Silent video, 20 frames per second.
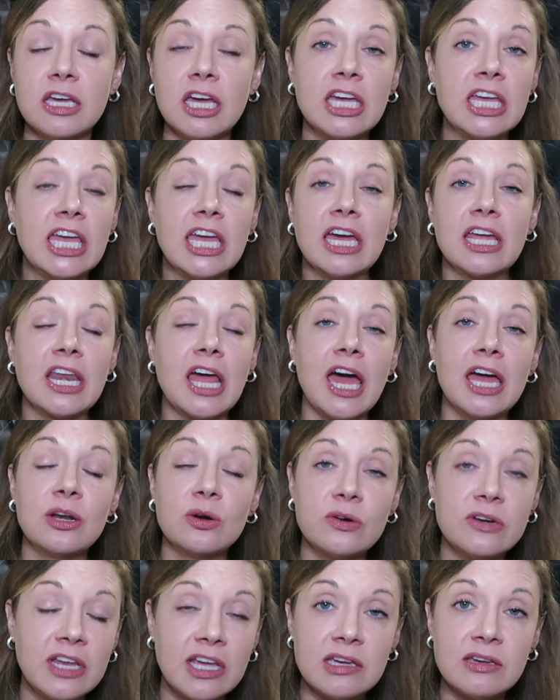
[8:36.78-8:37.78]
Again, I
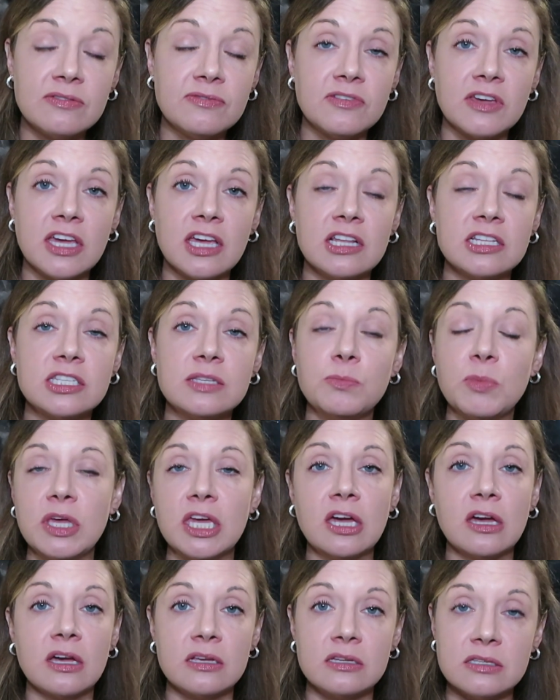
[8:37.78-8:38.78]
don't take offense
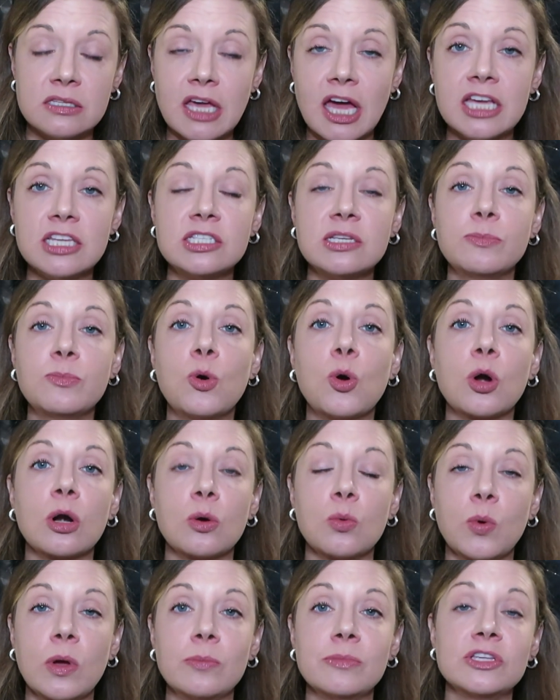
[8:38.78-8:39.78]
because I
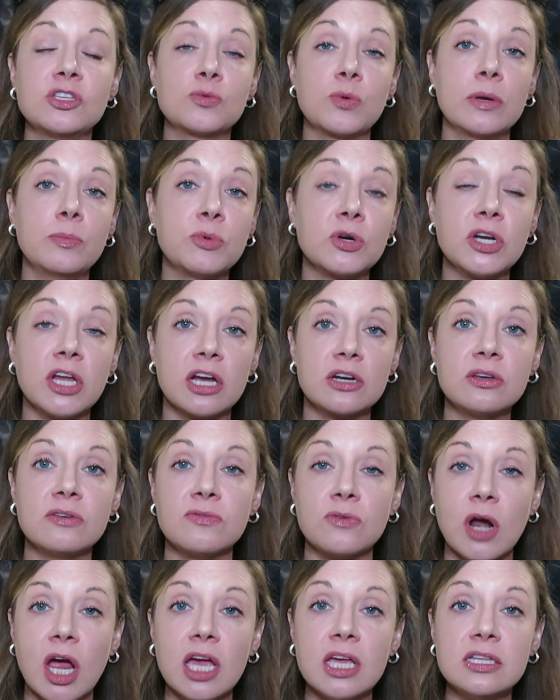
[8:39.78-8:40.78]
support women's
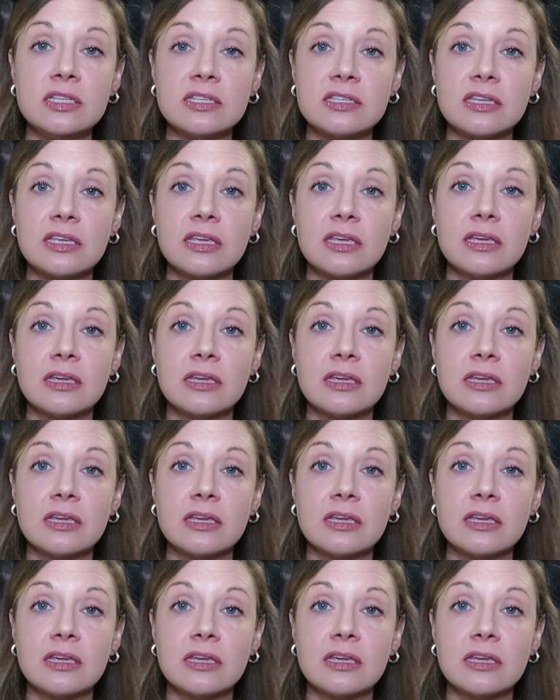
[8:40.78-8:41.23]
reproductive rights.